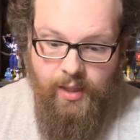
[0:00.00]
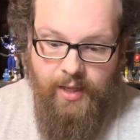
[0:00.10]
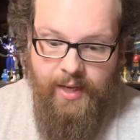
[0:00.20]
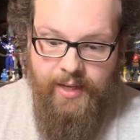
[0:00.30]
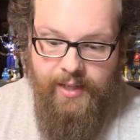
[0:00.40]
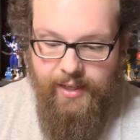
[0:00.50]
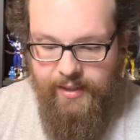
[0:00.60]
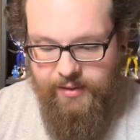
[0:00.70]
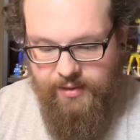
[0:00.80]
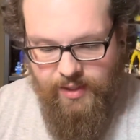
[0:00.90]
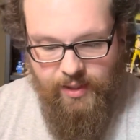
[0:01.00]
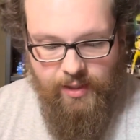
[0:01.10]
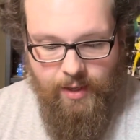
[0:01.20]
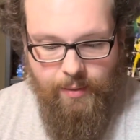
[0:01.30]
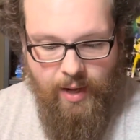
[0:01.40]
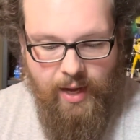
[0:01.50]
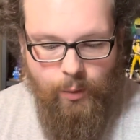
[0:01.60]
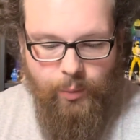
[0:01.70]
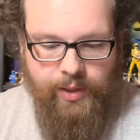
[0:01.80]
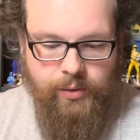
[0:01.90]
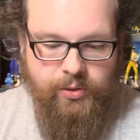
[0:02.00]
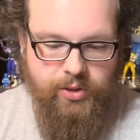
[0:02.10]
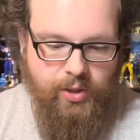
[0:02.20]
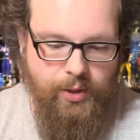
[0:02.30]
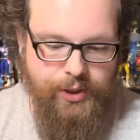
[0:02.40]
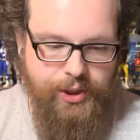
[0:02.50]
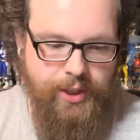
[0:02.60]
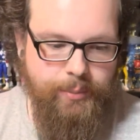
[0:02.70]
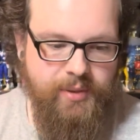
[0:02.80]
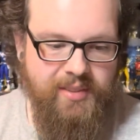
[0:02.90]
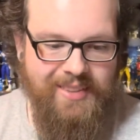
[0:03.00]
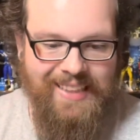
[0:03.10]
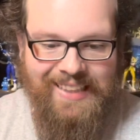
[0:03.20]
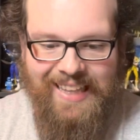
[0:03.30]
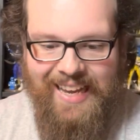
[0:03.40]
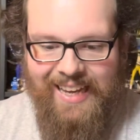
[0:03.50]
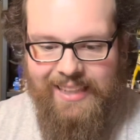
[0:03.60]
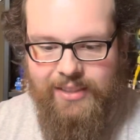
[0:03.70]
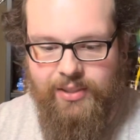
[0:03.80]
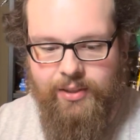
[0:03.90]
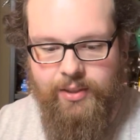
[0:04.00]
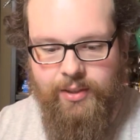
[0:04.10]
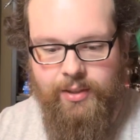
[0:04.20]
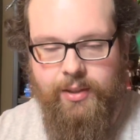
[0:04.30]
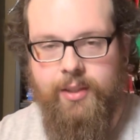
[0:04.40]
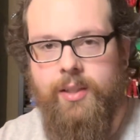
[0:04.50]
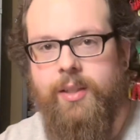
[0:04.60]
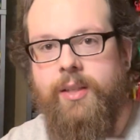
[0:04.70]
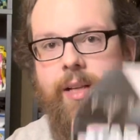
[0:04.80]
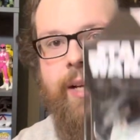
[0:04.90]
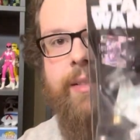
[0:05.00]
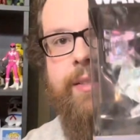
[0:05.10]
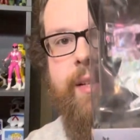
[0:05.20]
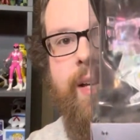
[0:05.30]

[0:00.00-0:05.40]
And it is the Hot Wheels Starship Select. It's the